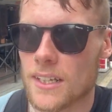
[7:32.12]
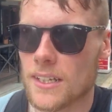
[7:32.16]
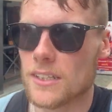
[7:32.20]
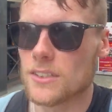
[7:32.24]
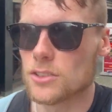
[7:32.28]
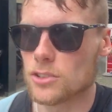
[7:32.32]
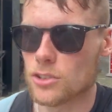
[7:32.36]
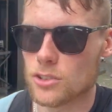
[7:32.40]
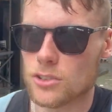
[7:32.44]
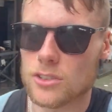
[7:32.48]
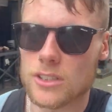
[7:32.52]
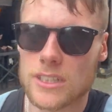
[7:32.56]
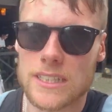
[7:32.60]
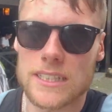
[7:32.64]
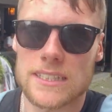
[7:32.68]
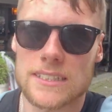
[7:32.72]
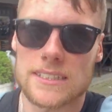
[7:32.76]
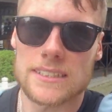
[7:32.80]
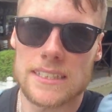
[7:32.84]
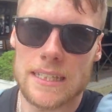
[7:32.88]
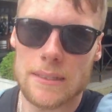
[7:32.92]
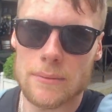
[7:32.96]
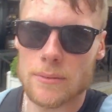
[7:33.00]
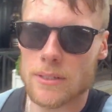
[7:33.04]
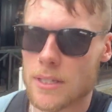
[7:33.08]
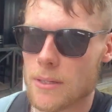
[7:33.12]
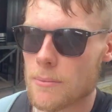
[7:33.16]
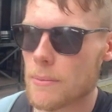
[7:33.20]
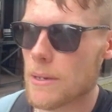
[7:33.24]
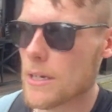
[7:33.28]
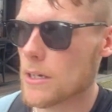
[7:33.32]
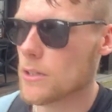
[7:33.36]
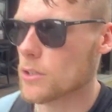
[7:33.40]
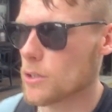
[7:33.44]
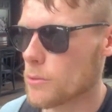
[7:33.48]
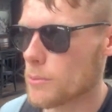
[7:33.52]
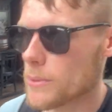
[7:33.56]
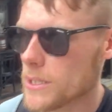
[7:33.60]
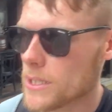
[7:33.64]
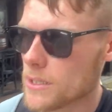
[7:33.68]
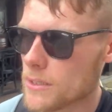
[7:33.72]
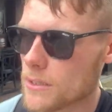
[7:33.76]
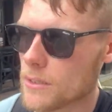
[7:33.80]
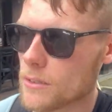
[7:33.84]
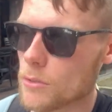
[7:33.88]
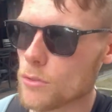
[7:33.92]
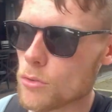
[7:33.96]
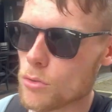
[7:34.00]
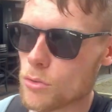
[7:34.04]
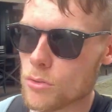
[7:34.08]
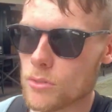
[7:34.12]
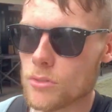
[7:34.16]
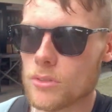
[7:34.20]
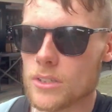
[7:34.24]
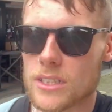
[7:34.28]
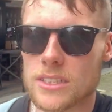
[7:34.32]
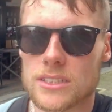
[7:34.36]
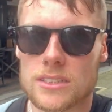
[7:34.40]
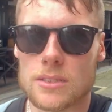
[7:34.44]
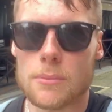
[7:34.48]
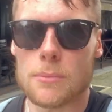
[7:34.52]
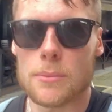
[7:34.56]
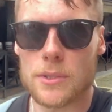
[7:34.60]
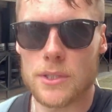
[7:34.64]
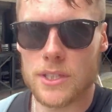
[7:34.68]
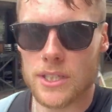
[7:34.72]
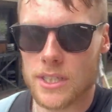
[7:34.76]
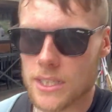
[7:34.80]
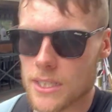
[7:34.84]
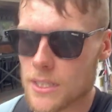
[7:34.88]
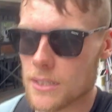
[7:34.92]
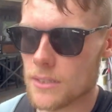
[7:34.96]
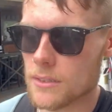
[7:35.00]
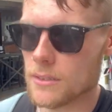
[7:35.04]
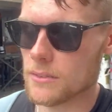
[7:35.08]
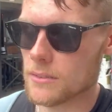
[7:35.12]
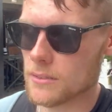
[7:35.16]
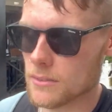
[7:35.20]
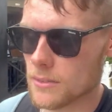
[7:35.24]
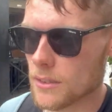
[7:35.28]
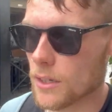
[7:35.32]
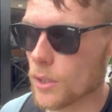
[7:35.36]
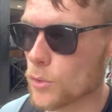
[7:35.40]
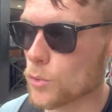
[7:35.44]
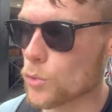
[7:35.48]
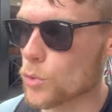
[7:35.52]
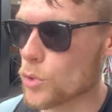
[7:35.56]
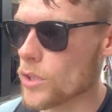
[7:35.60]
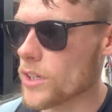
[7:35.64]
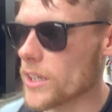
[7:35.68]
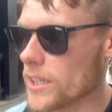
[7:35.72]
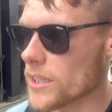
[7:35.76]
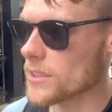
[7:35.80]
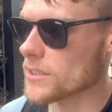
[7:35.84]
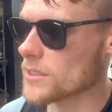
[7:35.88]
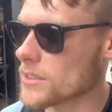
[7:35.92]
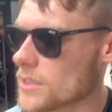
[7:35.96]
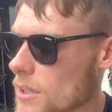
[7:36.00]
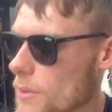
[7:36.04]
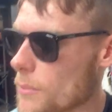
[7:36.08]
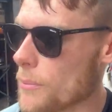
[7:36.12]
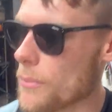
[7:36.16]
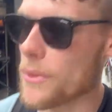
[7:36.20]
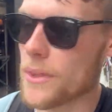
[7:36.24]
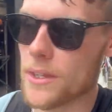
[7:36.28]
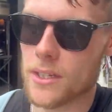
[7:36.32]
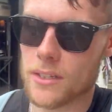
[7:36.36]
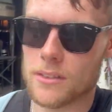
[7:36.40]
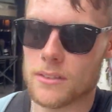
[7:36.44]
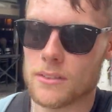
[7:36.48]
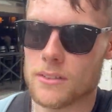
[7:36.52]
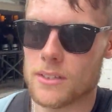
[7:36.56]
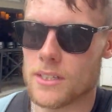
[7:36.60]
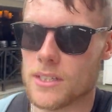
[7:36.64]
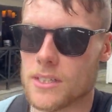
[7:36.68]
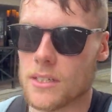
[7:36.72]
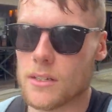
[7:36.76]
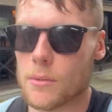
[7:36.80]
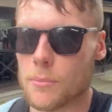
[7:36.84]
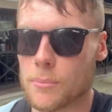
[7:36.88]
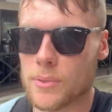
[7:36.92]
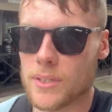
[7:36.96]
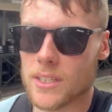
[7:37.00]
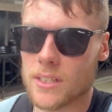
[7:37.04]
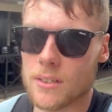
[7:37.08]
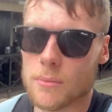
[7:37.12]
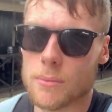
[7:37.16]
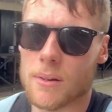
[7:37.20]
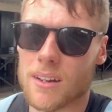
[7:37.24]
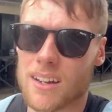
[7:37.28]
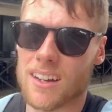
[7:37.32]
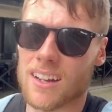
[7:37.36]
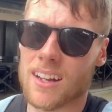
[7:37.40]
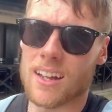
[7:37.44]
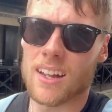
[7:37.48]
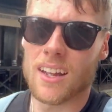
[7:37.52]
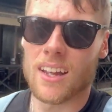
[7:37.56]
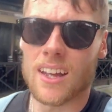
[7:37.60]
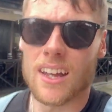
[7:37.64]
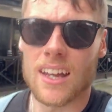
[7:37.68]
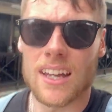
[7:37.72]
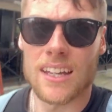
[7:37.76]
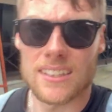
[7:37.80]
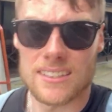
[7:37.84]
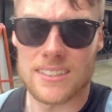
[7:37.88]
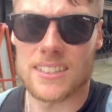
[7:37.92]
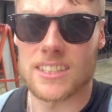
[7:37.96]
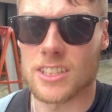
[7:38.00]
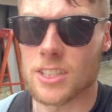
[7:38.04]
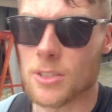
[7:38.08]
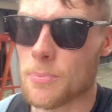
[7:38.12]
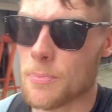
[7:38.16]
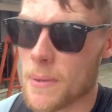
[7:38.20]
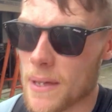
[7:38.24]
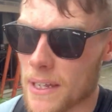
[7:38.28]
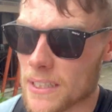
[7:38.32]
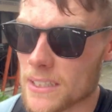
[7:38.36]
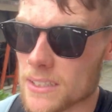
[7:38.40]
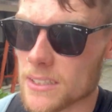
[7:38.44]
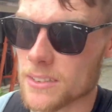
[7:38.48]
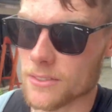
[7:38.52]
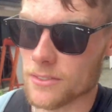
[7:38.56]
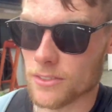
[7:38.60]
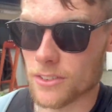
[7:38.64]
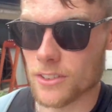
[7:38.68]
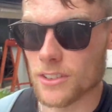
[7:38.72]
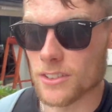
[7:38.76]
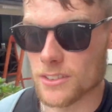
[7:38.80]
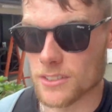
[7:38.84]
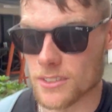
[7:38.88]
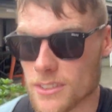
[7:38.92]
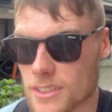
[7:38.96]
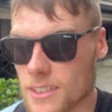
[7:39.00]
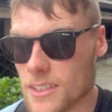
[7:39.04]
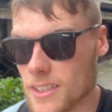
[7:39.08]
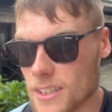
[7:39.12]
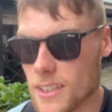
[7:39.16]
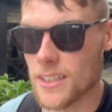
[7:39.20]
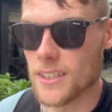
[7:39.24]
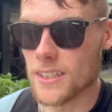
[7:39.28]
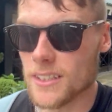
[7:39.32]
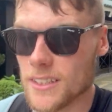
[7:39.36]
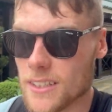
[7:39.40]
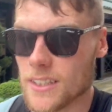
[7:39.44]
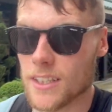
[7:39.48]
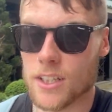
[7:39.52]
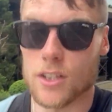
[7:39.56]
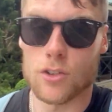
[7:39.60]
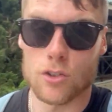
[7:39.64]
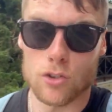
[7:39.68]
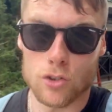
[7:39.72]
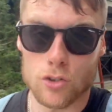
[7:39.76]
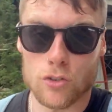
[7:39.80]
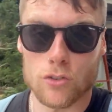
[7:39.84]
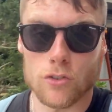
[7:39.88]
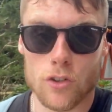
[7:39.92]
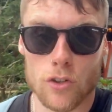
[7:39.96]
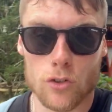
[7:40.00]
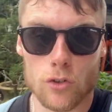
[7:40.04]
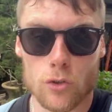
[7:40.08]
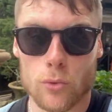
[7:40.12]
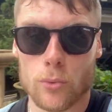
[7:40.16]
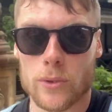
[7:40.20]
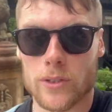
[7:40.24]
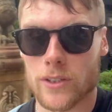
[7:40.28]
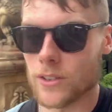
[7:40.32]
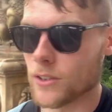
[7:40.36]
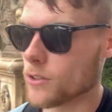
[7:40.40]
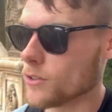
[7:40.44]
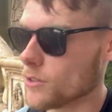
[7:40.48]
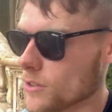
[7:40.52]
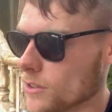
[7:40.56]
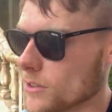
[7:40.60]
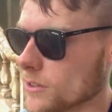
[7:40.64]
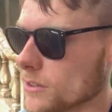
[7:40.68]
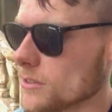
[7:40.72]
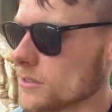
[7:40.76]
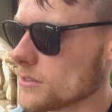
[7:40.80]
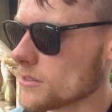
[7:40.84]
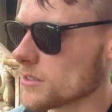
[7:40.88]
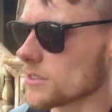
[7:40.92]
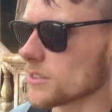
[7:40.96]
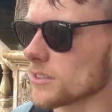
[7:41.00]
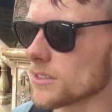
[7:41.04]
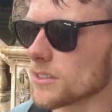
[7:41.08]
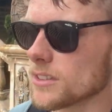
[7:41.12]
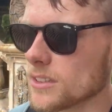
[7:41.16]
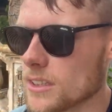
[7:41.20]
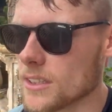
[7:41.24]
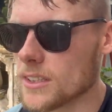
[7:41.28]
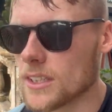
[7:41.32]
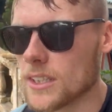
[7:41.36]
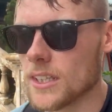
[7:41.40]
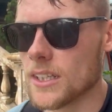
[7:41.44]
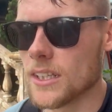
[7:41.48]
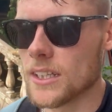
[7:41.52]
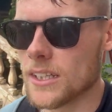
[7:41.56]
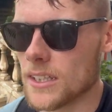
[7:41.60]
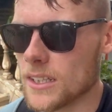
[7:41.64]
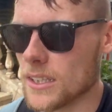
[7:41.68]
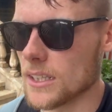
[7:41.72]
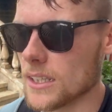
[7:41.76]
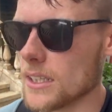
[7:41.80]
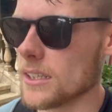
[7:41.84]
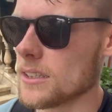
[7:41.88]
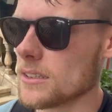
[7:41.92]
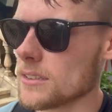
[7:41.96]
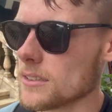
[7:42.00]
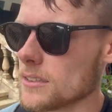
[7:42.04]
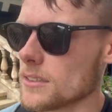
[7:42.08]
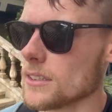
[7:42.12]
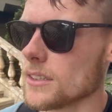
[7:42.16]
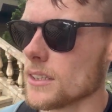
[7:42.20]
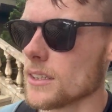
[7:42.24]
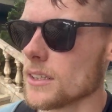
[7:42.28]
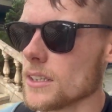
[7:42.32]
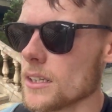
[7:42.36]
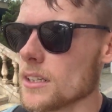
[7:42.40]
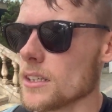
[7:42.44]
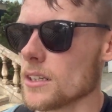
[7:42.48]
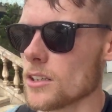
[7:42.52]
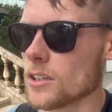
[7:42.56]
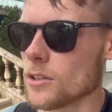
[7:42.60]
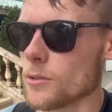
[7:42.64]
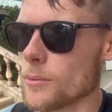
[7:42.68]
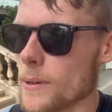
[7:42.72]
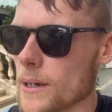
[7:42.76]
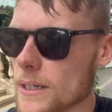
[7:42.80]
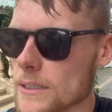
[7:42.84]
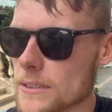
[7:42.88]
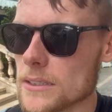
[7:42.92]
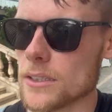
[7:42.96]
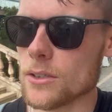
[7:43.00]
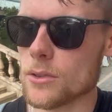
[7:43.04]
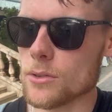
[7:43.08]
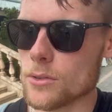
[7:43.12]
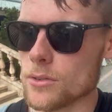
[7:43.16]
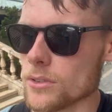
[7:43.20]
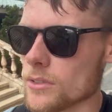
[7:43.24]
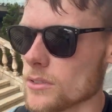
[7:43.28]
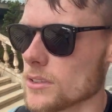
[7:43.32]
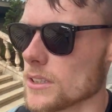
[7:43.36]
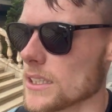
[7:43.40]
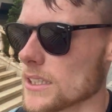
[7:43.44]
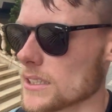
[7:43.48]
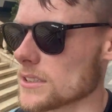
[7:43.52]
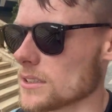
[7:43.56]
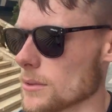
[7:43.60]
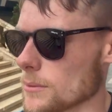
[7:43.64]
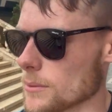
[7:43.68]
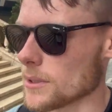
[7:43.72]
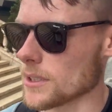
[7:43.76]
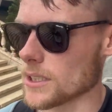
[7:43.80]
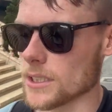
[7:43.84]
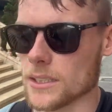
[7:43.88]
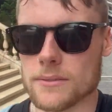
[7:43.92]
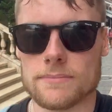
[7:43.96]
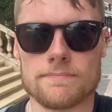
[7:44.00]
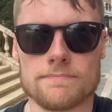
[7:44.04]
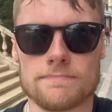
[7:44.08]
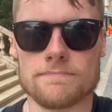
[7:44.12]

so I think it's time to get back on the bike and go get something to eat. I was going to get something to eat up here, but it's expensive because they know you've got nowhere to go, you know. So yeah, go back now, get something to eat.